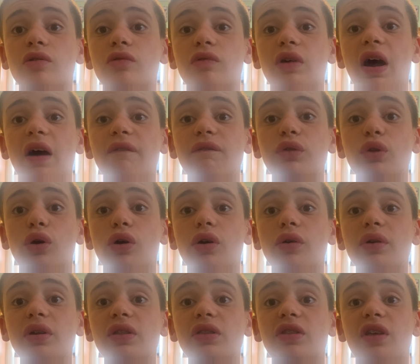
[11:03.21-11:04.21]
Ralph
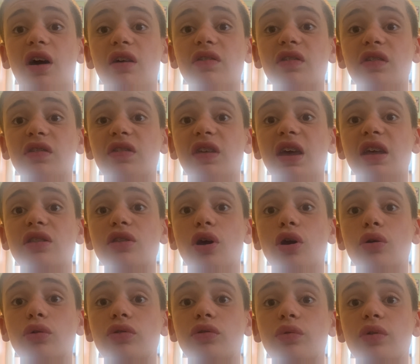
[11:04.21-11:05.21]
Lauren doesn't say
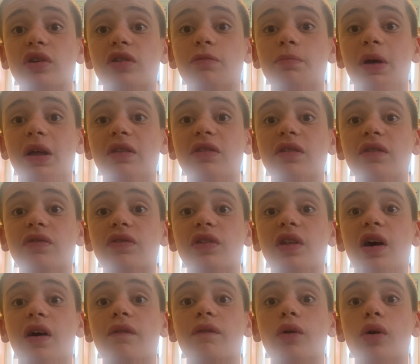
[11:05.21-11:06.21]
no to expensive
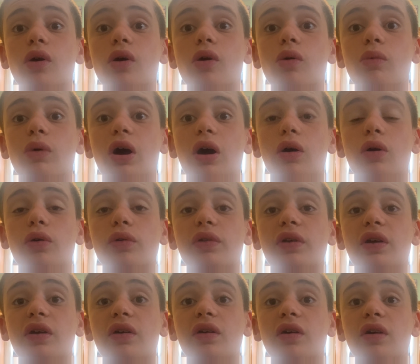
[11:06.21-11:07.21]
stuff while
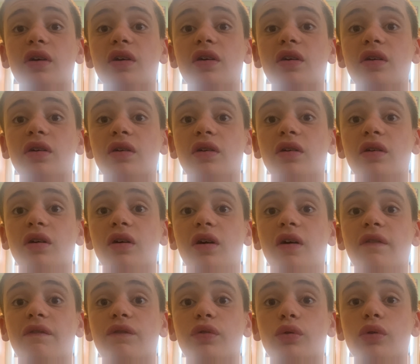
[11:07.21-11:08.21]
owning
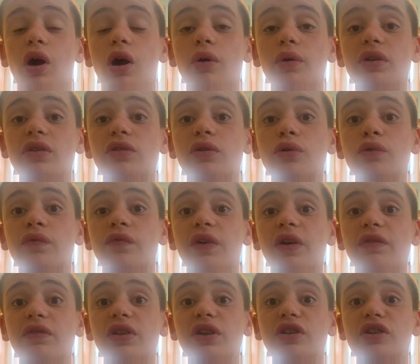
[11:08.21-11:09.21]
a Ferrari
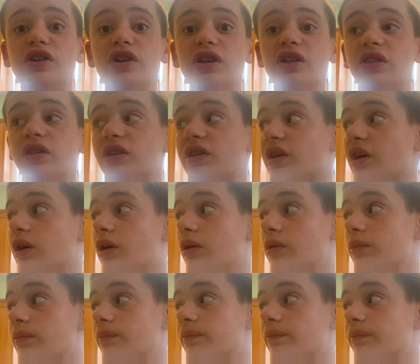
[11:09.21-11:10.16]
250 GTO,